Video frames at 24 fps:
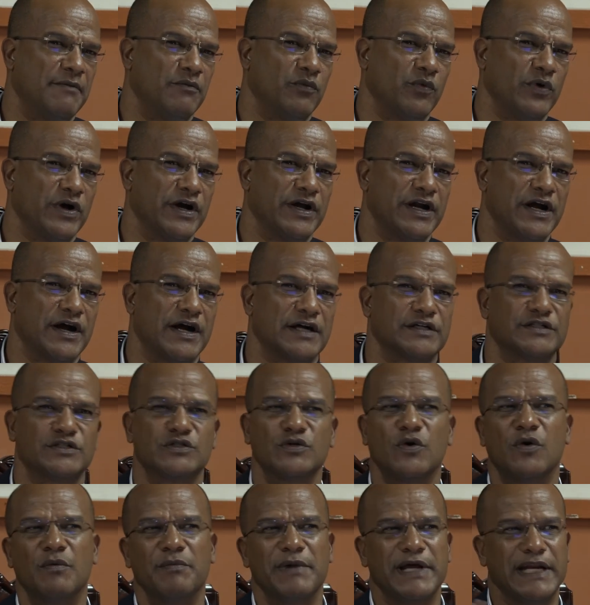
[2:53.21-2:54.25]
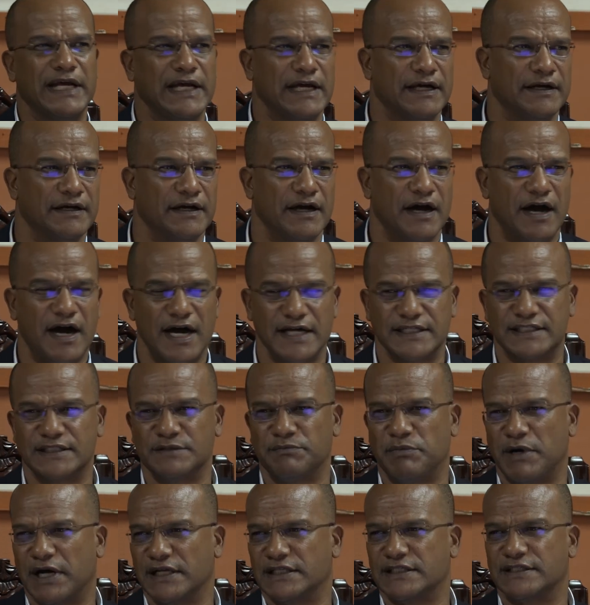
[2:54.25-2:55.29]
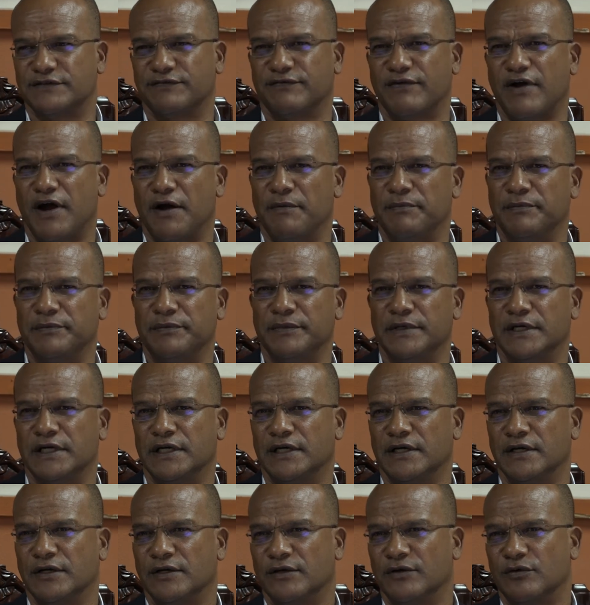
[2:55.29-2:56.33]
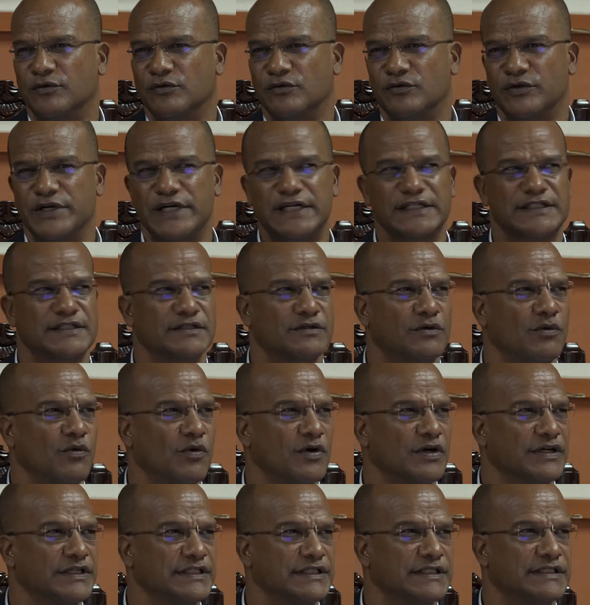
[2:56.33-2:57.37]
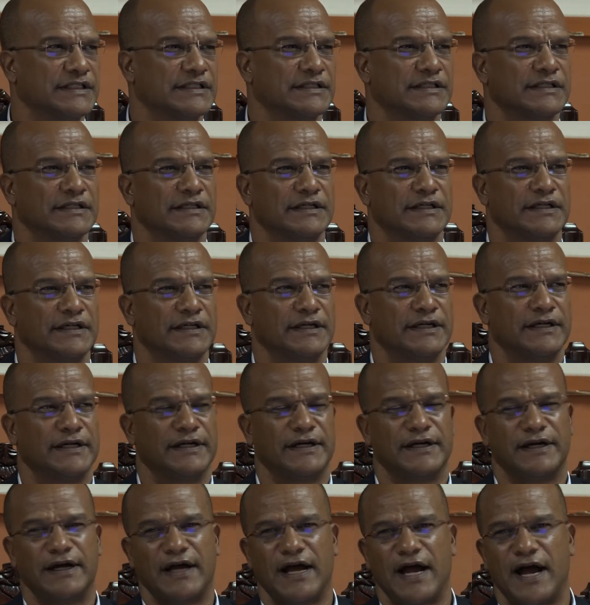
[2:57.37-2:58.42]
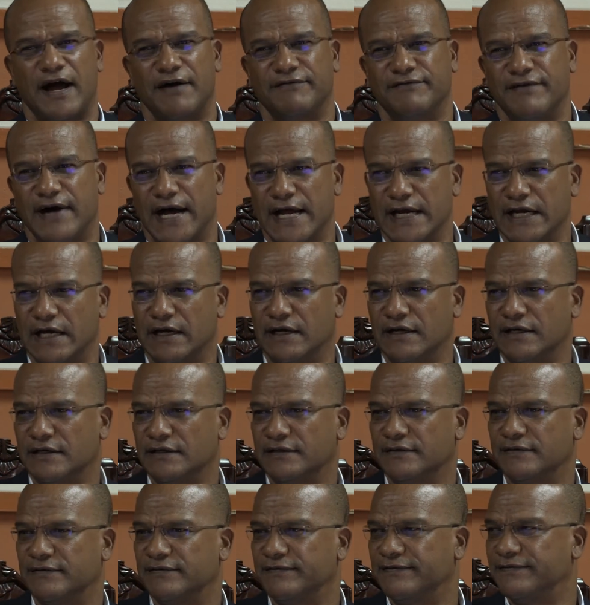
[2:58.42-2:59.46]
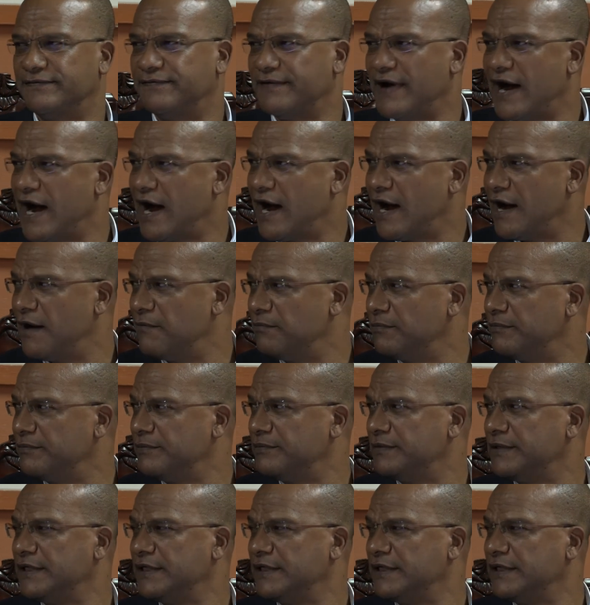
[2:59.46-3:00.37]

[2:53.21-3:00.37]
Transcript: where there are so many hotspots, from race course, Havana, Farm,